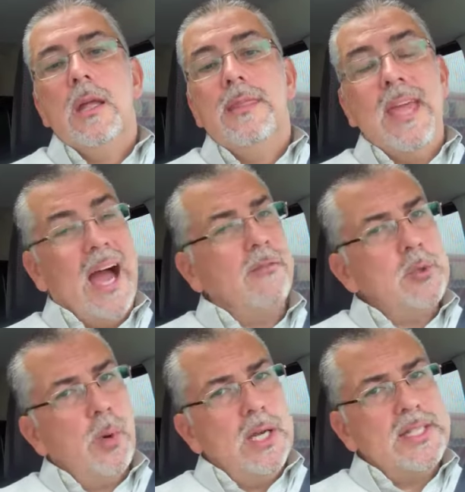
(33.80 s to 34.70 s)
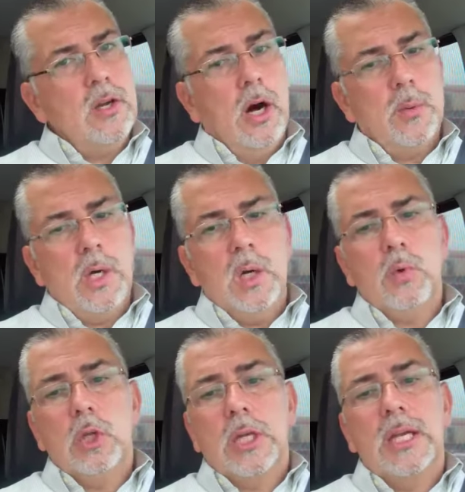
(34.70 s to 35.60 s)
The average price in Ottawa,
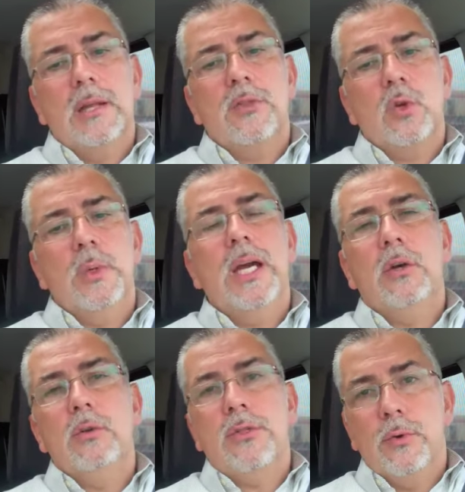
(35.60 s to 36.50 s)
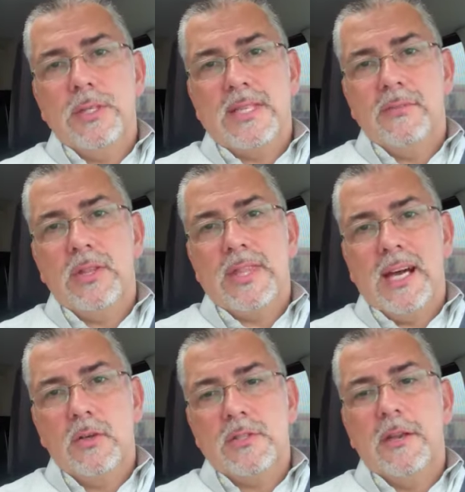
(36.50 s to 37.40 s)
we're looking at
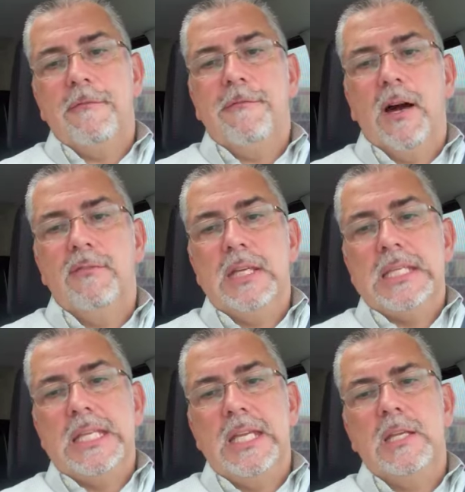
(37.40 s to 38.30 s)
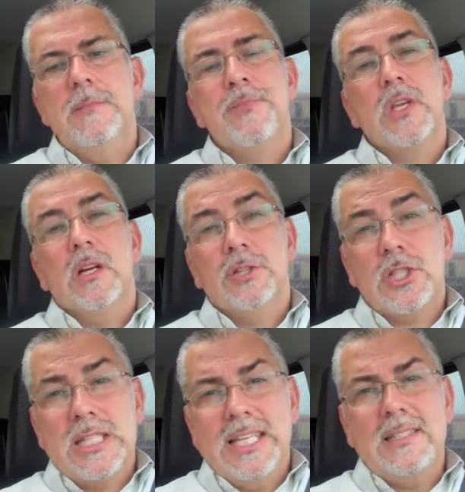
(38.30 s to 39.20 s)
$337,518, a
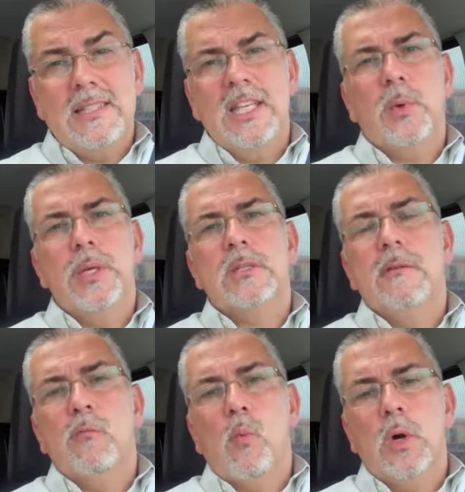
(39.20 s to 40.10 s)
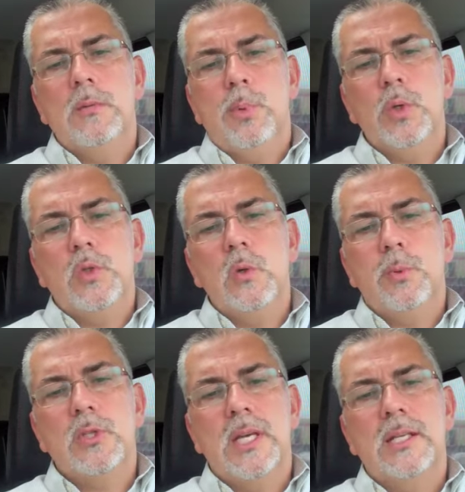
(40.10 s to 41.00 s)
slight decrease of
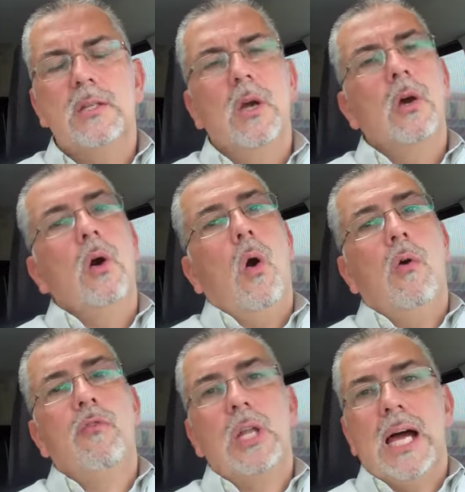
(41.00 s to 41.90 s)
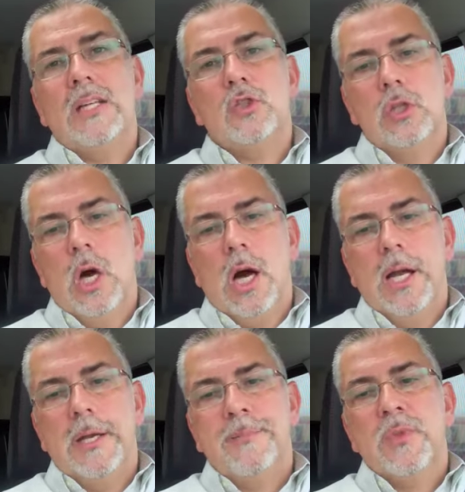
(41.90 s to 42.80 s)
1.2% over last July.